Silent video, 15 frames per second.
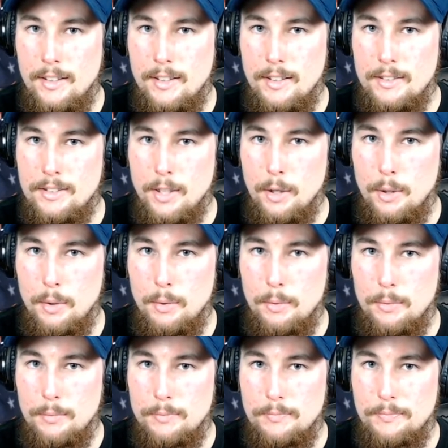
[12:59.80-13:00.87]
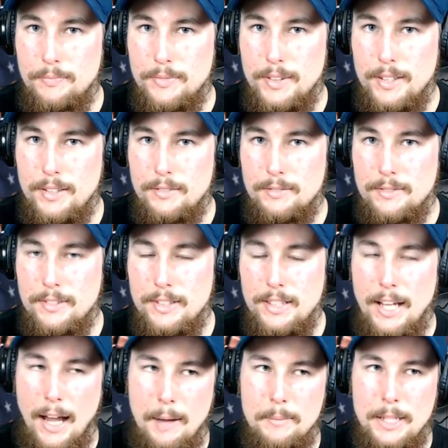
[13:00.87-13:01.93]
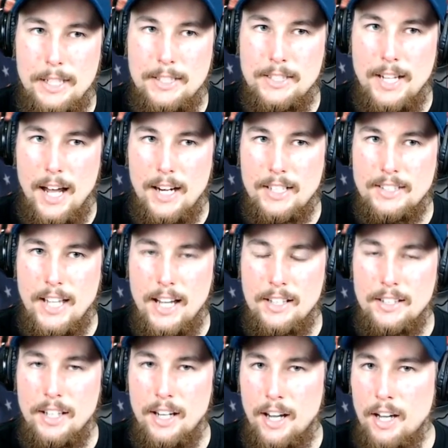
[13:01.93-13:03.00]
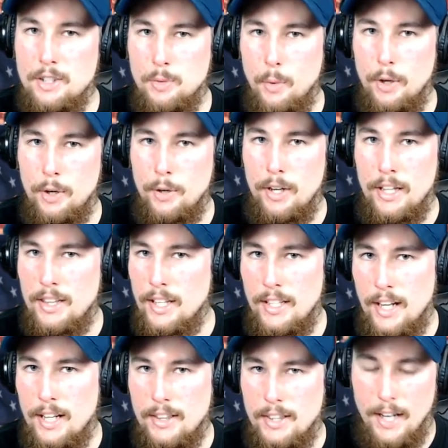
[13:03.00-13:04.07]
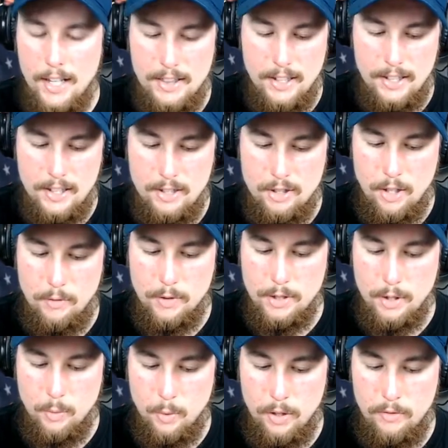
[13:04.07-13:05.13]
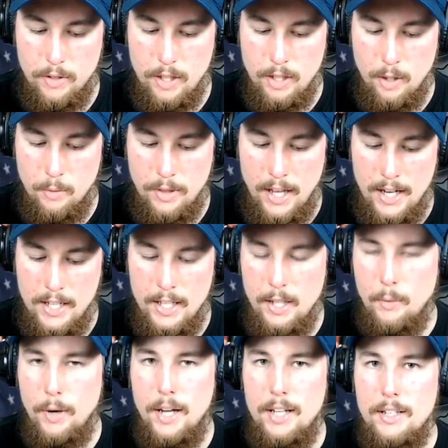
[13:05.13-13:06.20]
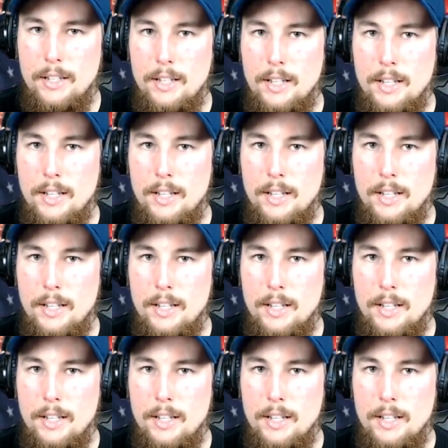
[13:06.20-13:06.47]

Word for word: So, yeah, I mean, it's not exactly a cuss word or anything. Not think that Jefferson would have condoned that anyway.